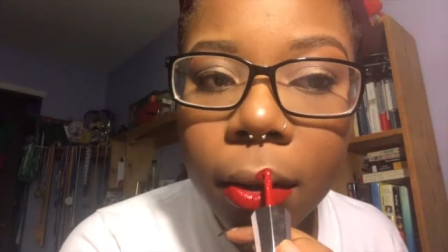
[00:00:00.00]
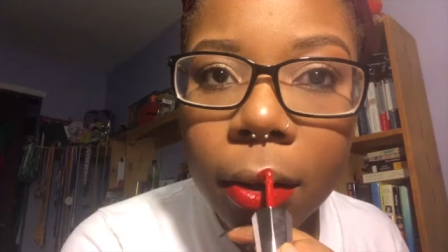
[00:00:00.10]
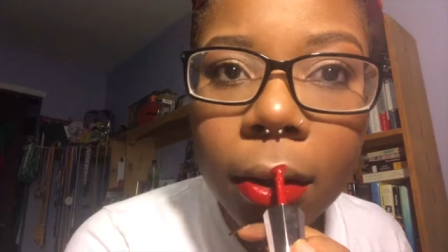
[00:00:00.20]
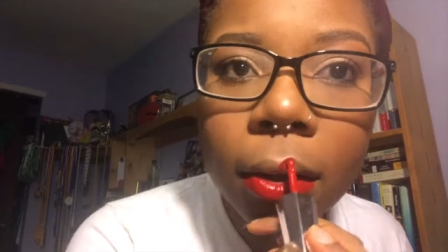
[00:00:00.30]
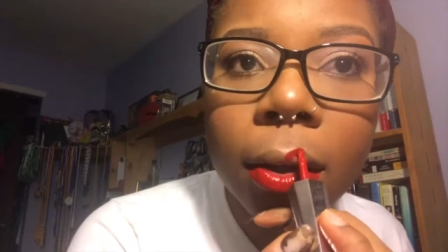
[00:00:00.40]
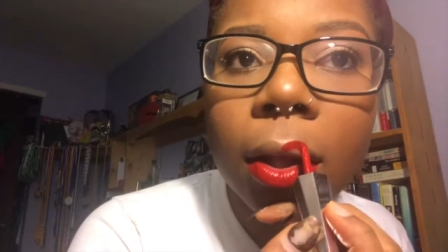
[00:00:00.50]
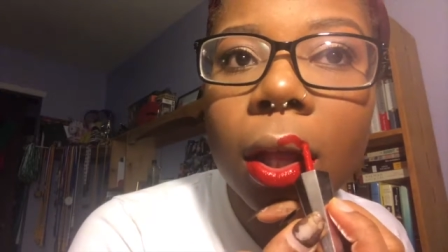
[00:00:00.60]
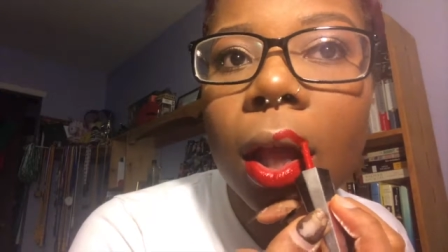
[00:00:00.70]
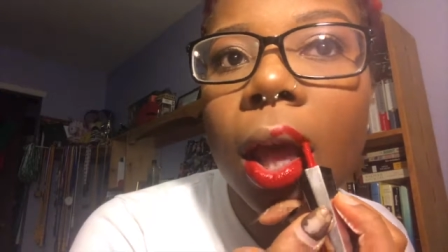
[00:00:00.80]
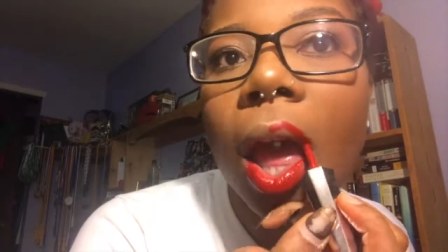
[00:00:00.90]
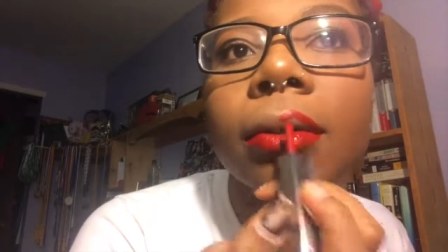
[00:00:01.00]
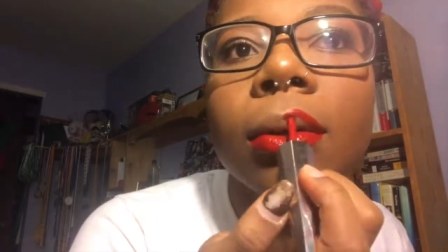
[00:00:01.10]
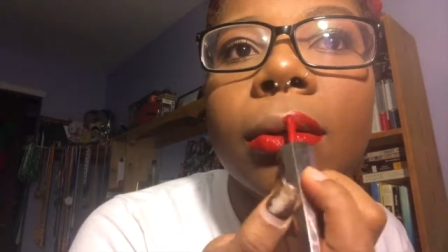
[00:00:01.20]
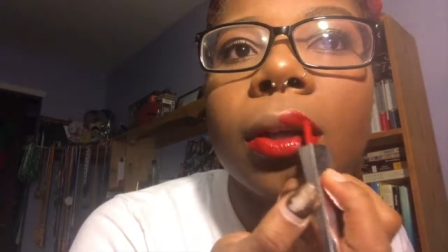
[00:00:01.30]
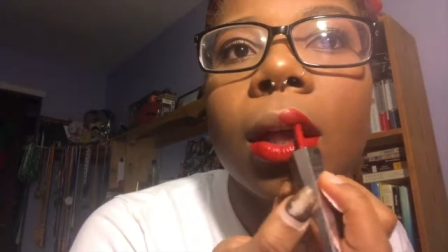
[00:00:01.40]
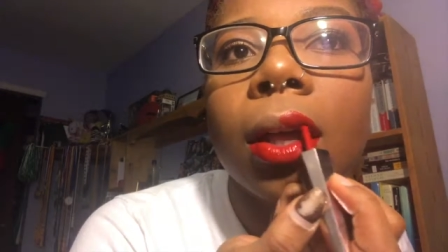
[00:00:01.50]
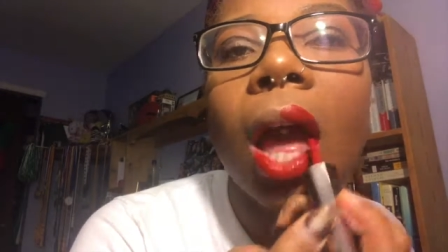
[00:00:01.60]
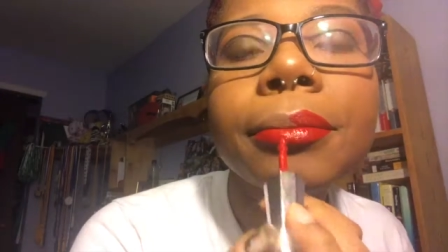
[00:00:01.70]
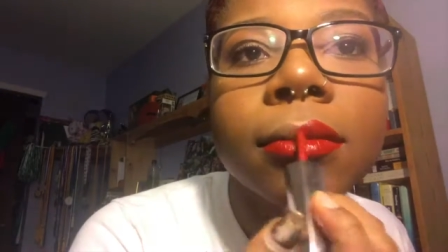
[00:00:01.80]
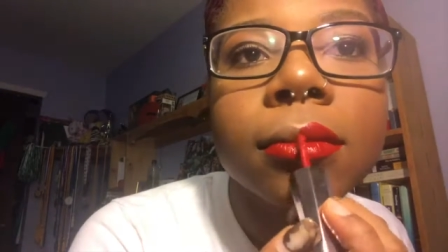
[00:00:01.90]
I didn't expect it to be as
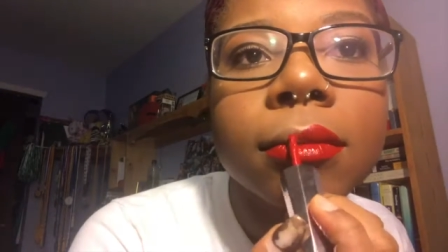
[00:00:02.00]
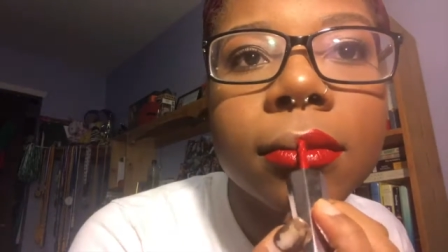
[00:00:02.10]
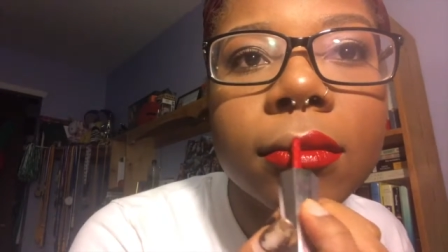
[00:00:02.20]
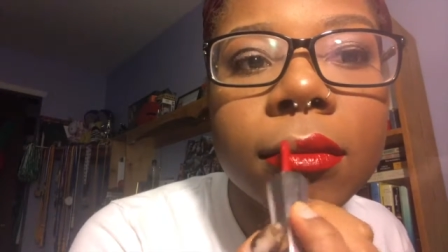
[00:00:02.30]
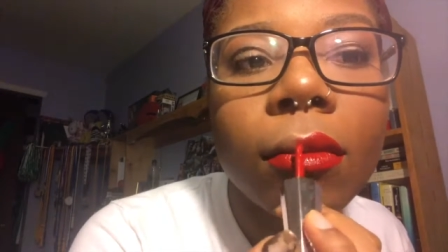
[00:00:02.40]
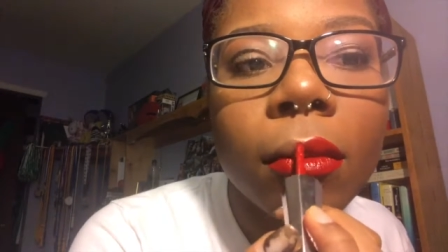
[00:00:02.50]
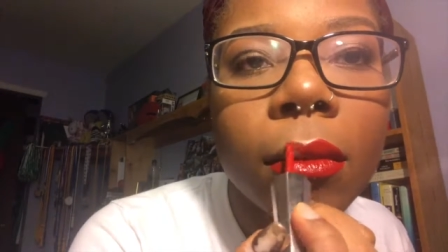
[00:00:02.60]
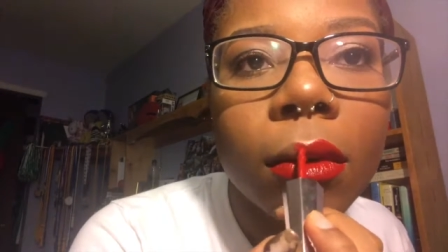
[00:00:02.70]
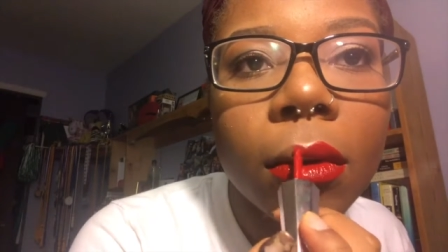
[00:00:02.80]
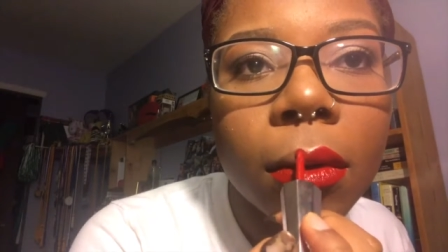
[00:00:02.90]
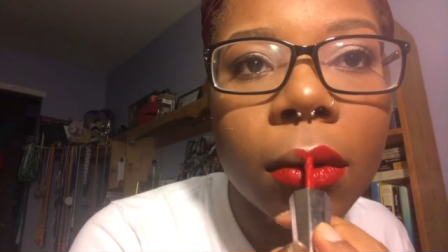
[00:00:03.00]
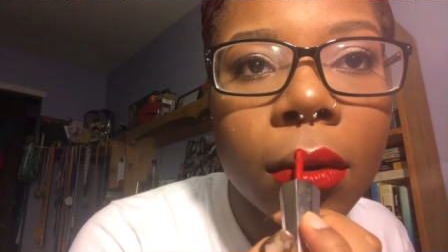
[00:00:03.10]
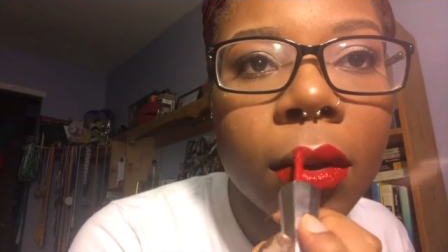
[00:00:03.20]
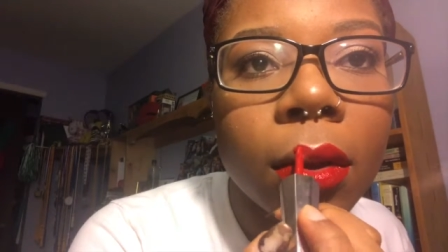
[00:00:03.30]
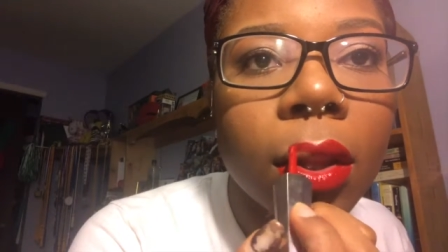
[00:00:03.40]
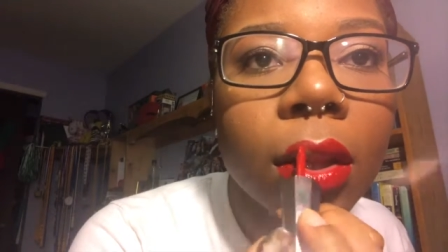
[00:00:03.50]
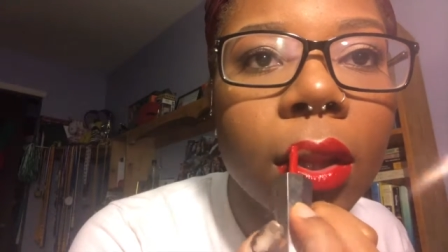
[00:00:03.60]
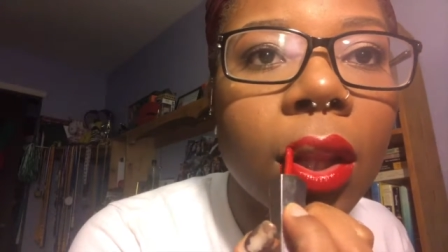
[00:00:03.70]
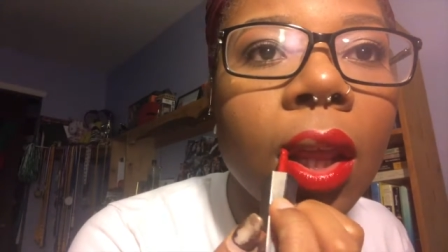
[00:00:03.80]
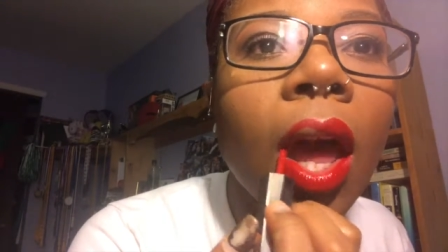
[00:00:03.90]
bright, but
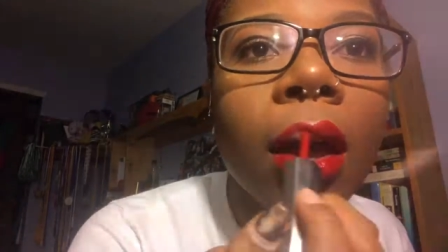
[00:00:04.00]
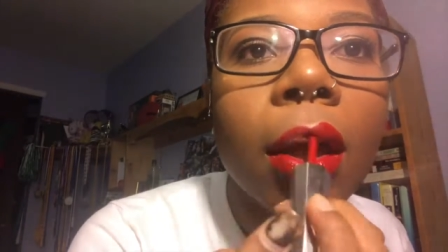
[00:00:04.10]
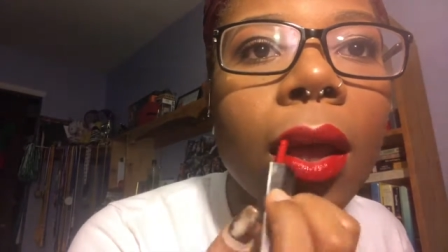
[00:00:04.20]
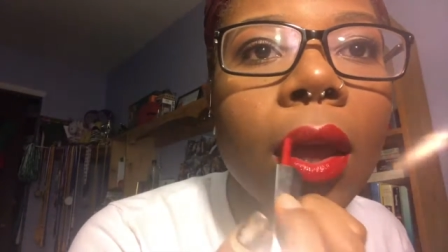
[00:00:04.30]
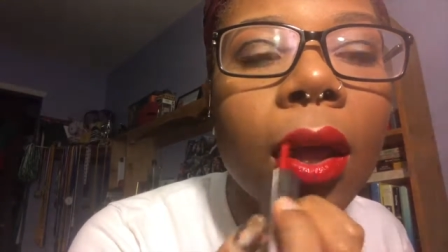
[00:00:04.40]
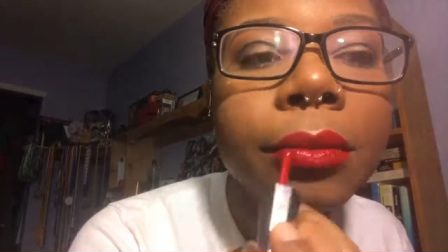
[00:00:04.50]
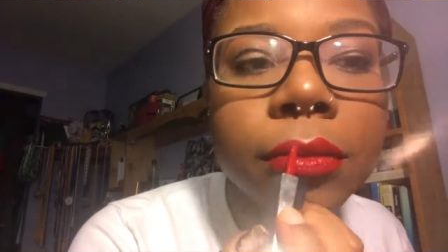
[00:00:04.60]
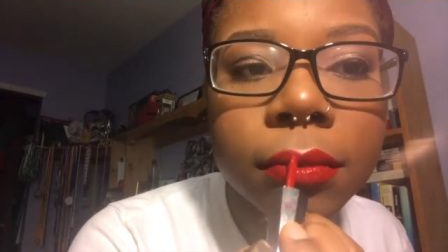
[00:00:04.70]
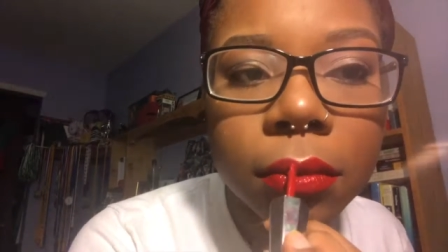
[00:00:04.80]
I think it's beautiful.